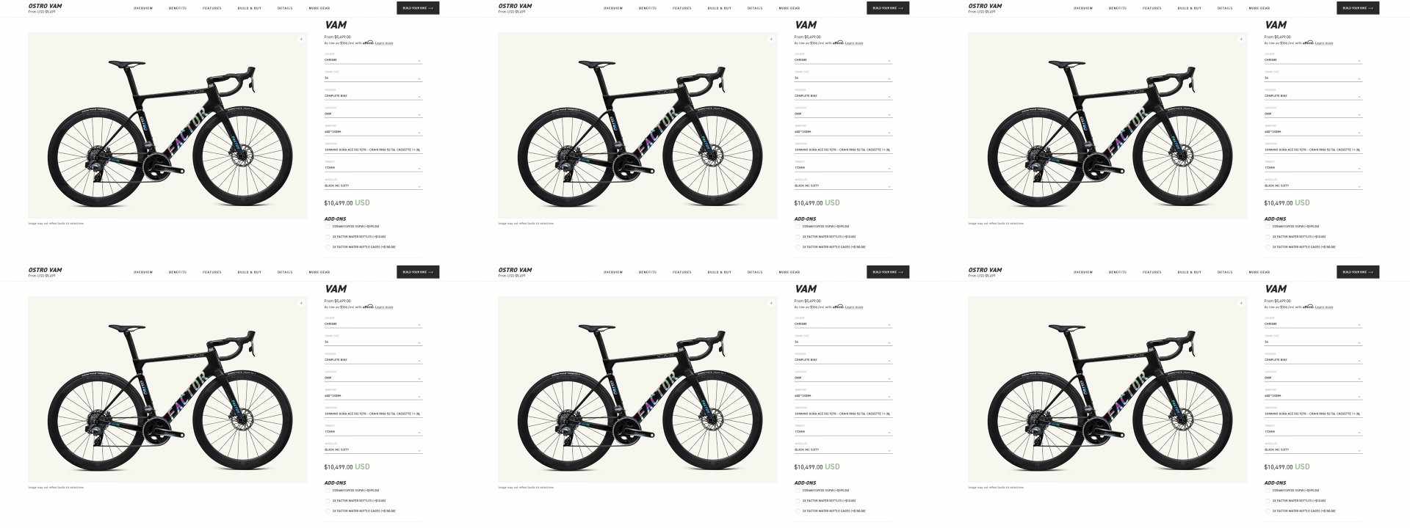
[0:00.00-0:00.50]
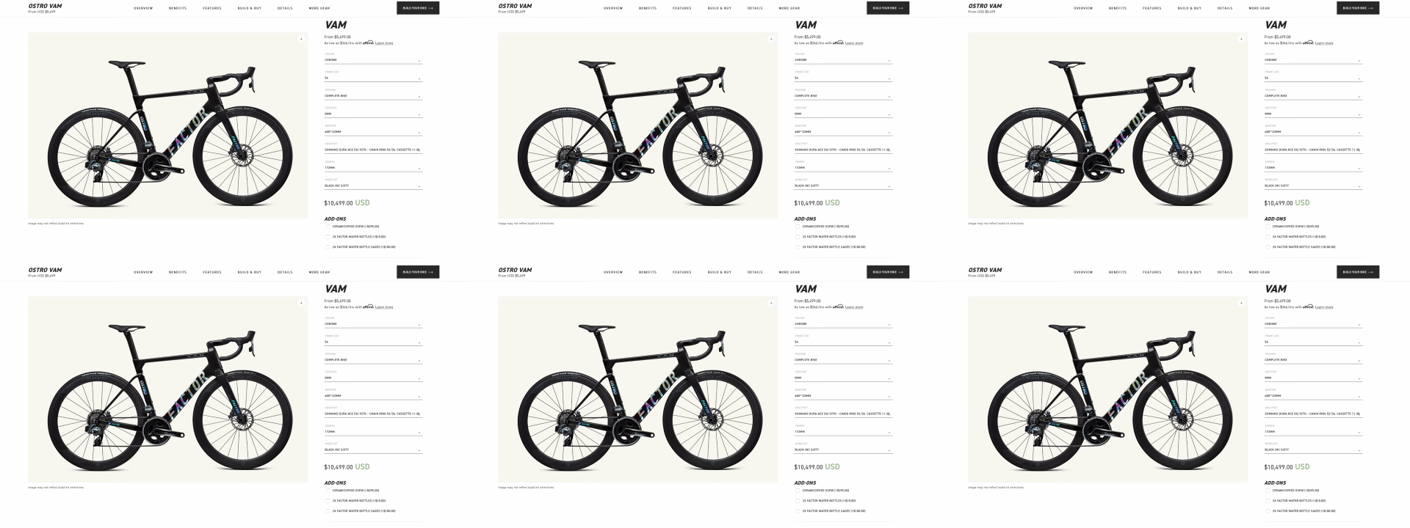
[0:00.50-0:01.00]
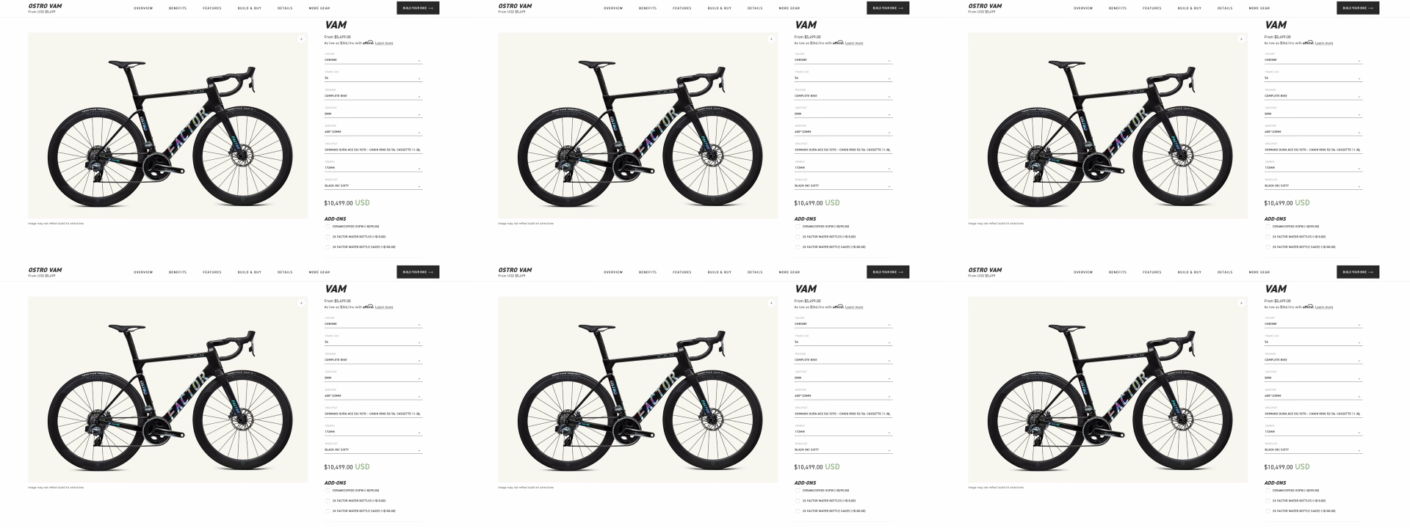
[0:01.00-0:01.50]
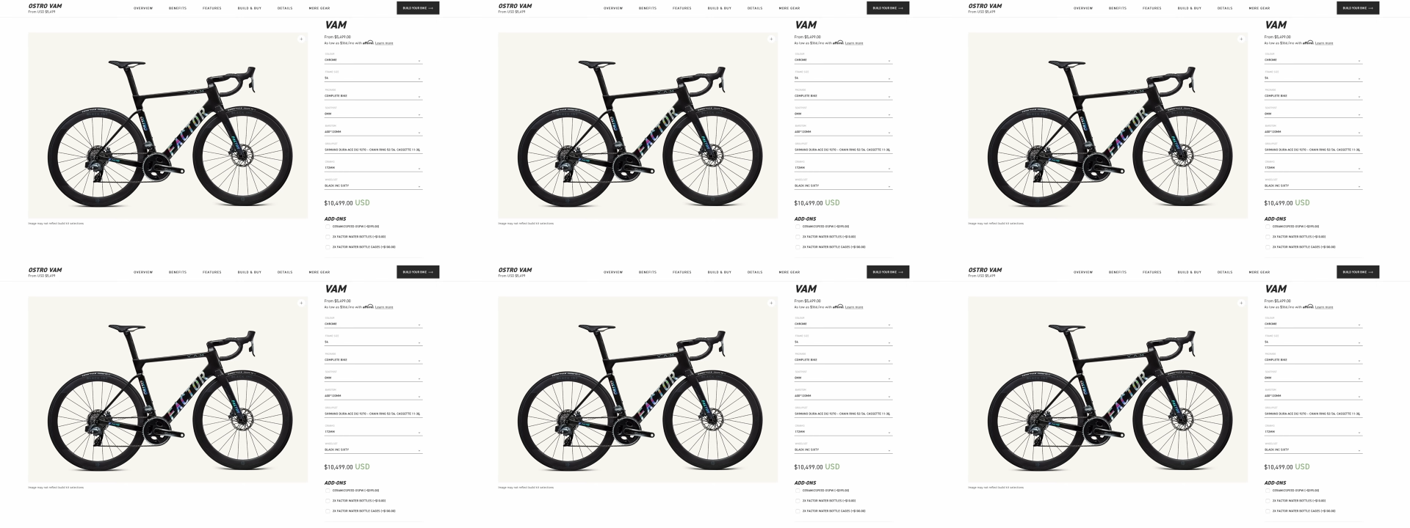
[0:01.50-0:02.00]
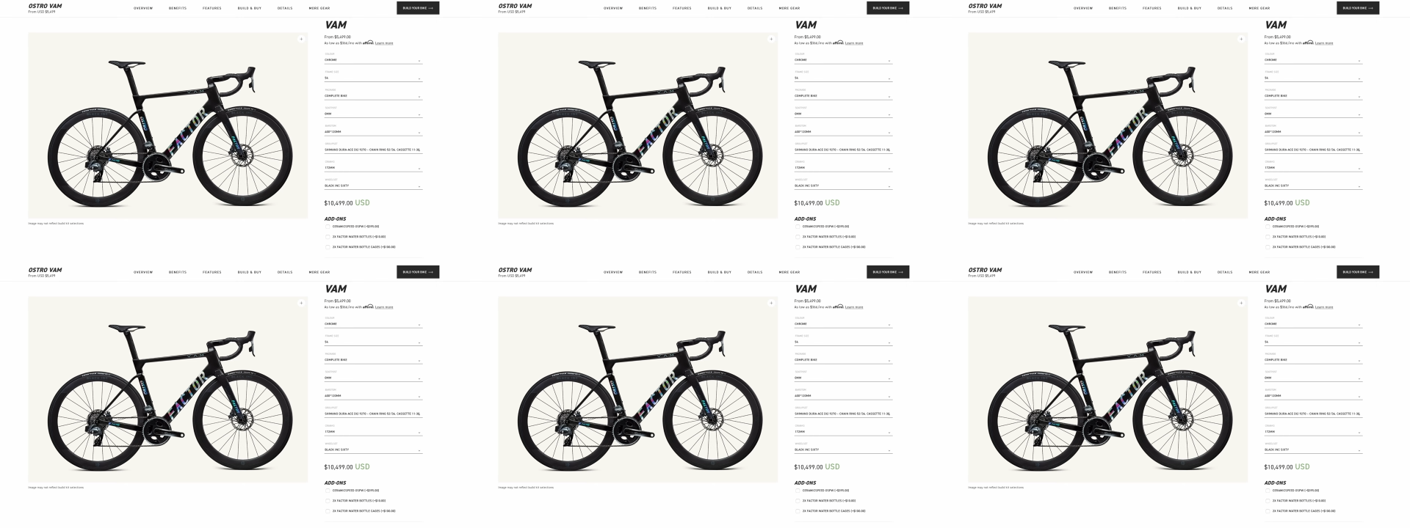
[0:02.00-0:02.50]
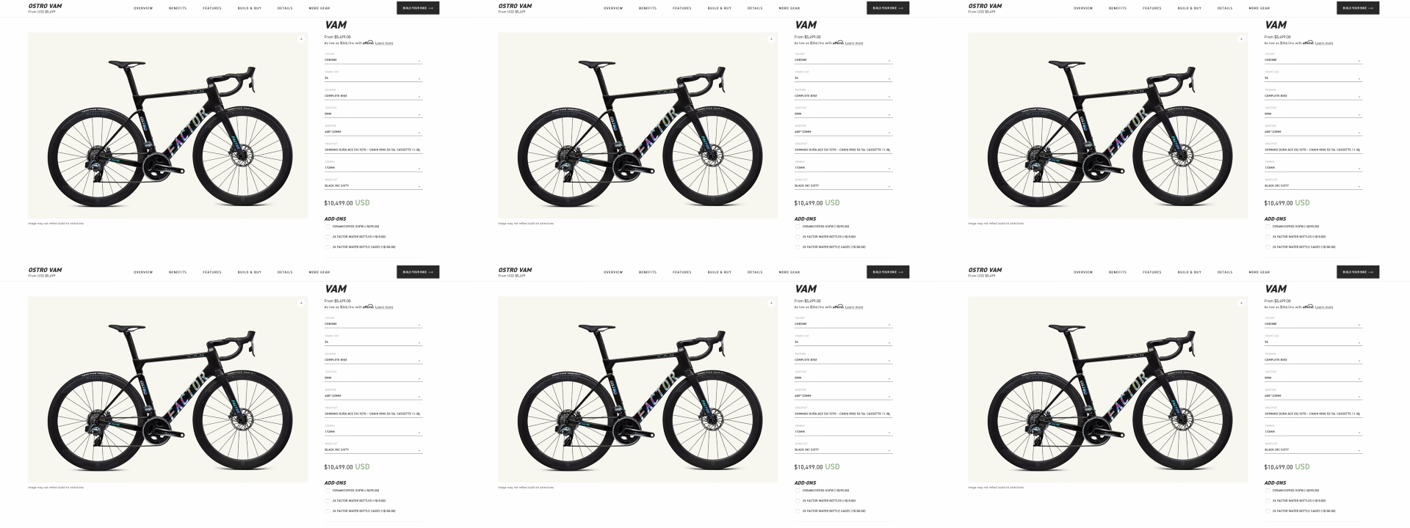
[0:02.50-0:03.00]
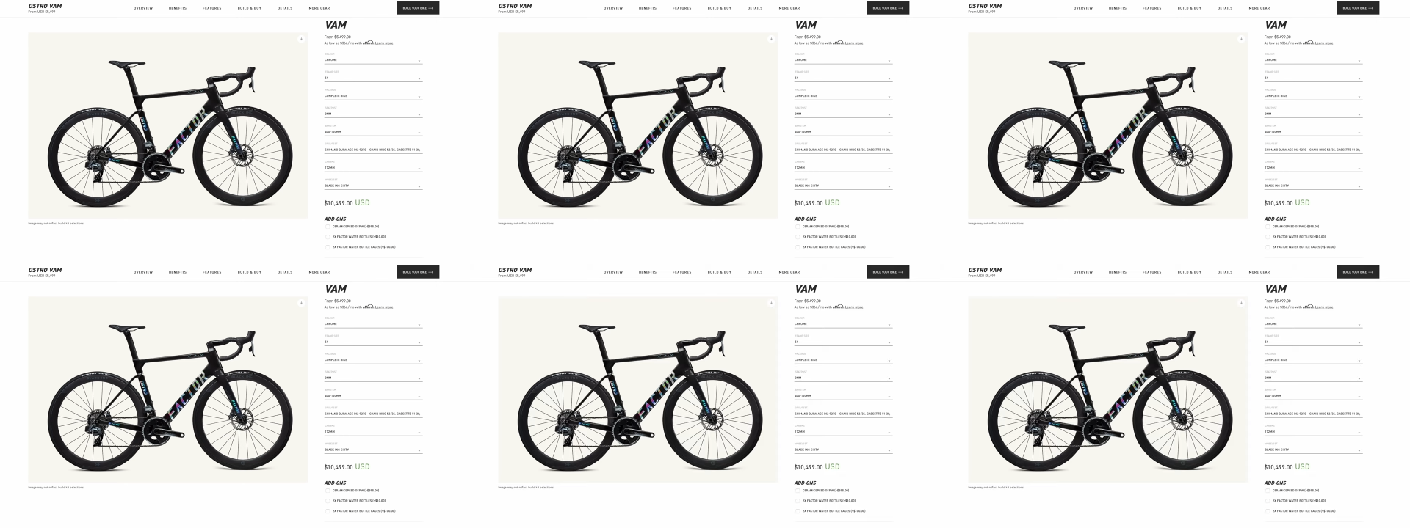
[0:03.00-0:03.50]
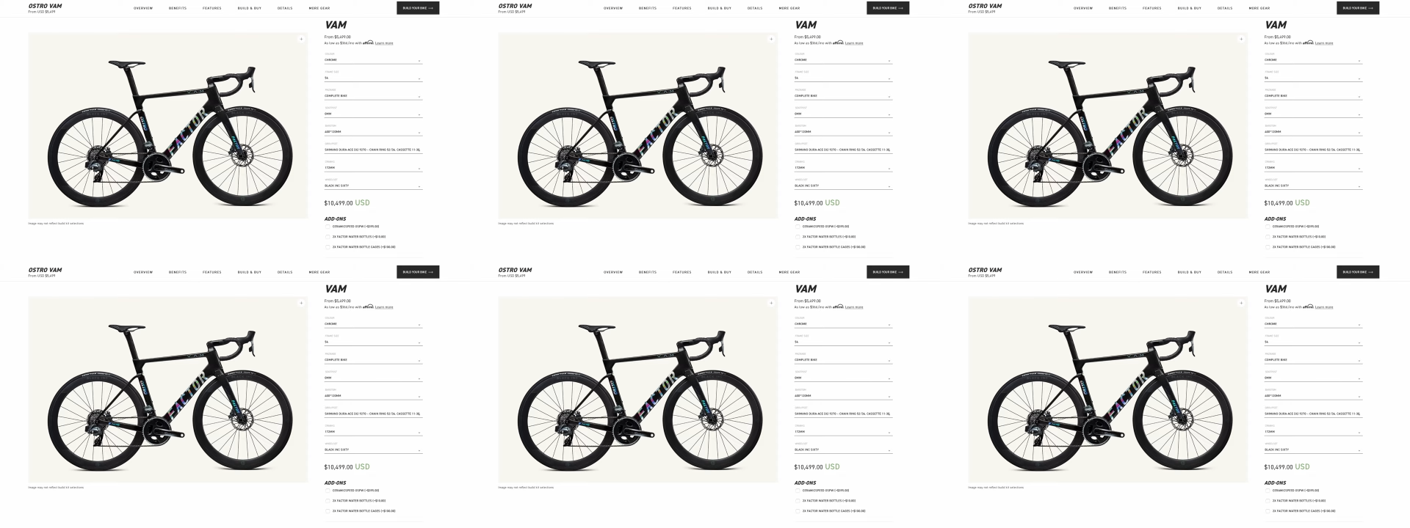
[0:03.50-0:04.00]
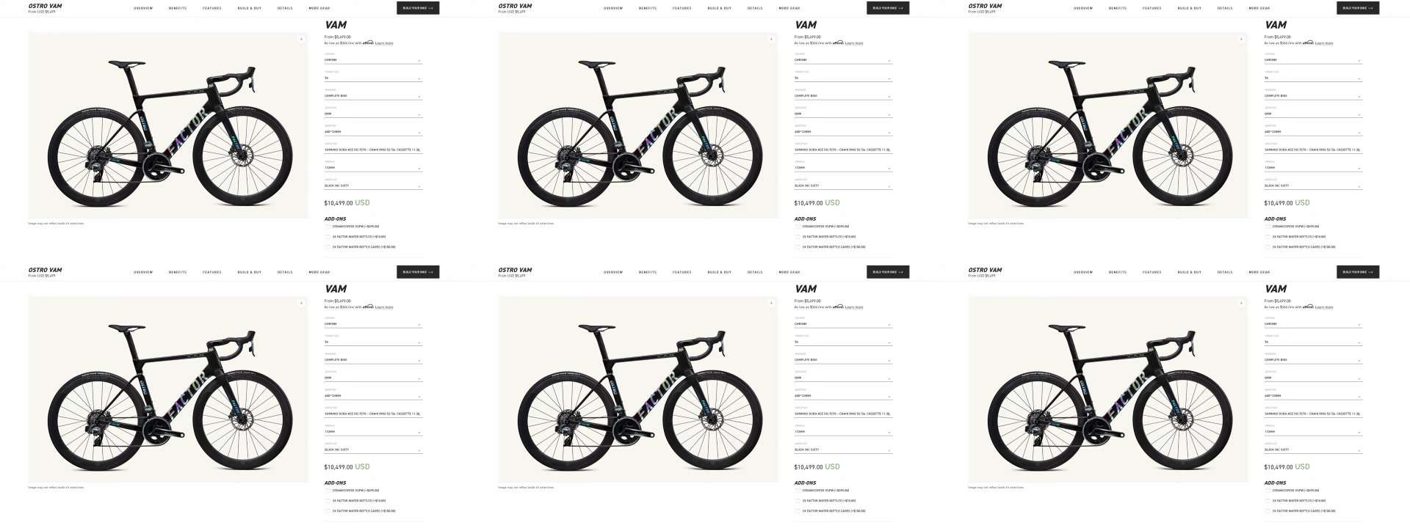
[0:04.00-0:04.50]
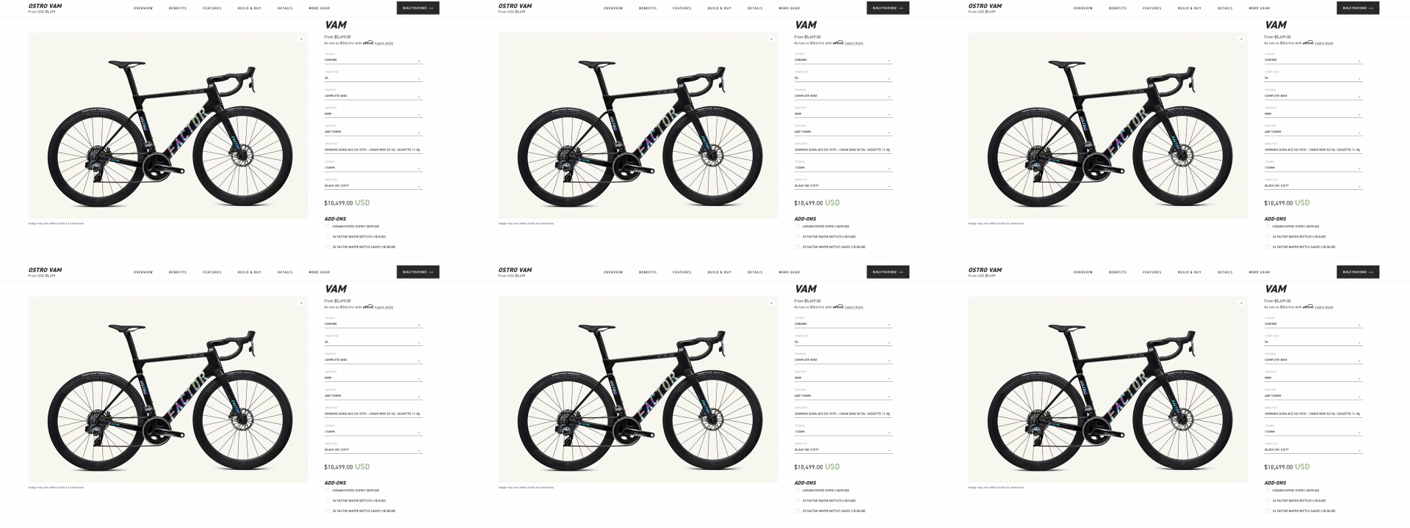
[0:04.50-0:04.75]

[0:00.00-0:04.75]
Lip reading: [unreadable: no face in view]